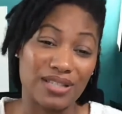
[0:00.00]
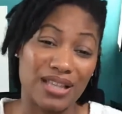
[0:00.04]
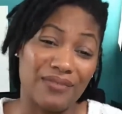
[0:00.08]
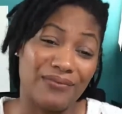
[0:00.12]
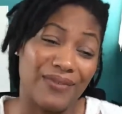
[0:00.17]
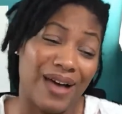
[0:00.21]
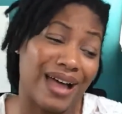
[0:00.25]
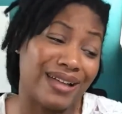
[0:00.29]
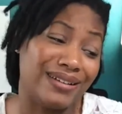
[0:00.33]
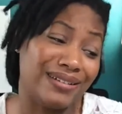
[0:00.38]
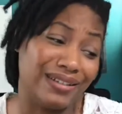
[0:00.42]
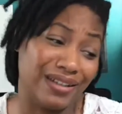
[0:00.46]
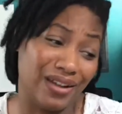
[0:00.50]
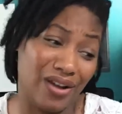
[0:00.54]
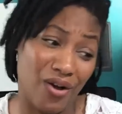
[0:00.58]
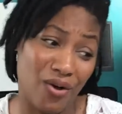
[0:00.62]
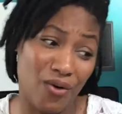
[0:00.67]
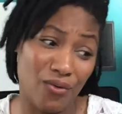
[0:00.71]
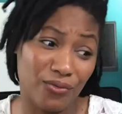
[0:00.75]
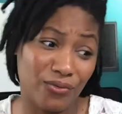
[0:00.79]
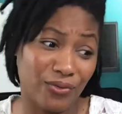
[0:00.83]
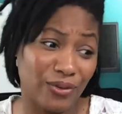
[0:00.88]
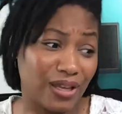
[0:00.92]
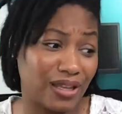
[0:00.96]
If I
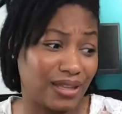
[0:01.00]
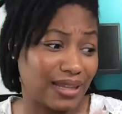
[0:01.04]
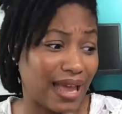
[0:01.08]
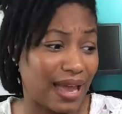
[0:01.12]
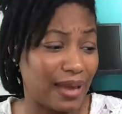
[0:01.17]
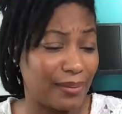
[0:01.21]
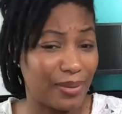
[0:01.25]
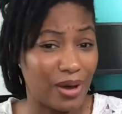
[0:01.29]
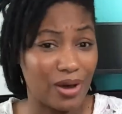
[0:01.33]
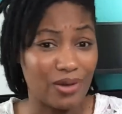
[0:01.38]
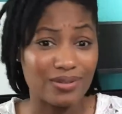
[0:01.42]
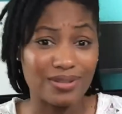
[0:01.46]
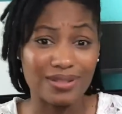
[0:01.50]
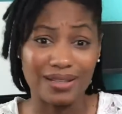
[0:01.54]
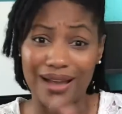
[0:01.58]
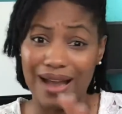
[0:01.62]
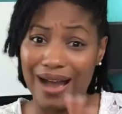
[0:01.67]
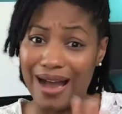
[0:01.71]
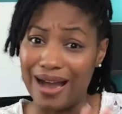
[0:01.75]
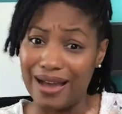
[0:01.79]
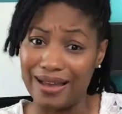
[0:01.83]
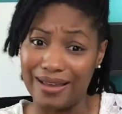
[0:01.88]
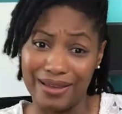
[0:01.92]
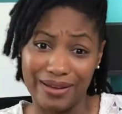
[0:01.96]
don't feel like posting,
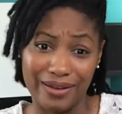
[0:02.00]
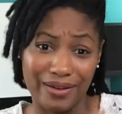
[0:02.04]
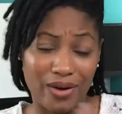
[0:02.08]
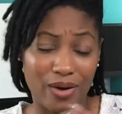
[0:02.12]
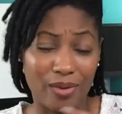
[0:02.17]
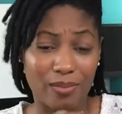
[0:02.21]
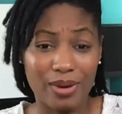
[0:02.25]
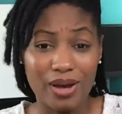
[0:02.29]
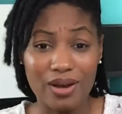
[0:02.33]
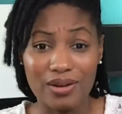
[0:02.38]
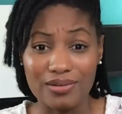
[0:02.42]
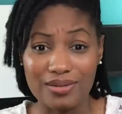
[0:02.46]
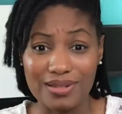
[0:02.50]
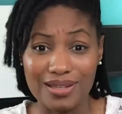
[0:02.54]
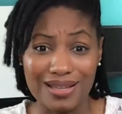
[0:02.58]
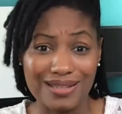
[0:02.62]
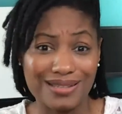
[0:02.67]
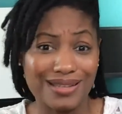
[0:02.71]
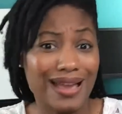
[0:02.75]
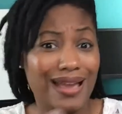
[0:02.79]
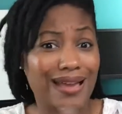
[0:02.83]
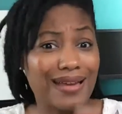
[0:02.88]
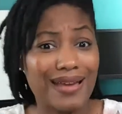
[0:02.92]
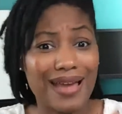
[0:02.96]
I ain't gonna post because
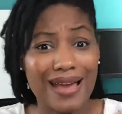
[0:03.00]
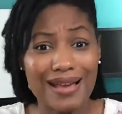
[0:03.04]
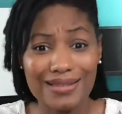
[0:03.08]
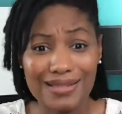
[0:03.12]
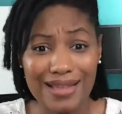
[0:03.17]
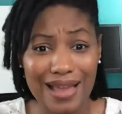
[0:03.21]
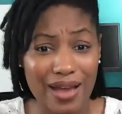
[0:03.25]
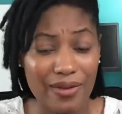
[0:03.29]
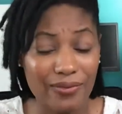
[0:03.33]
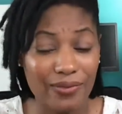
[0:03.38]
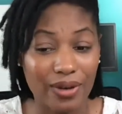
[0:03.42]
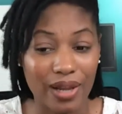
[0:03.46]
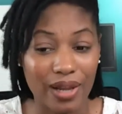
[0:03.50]
I ain't got time for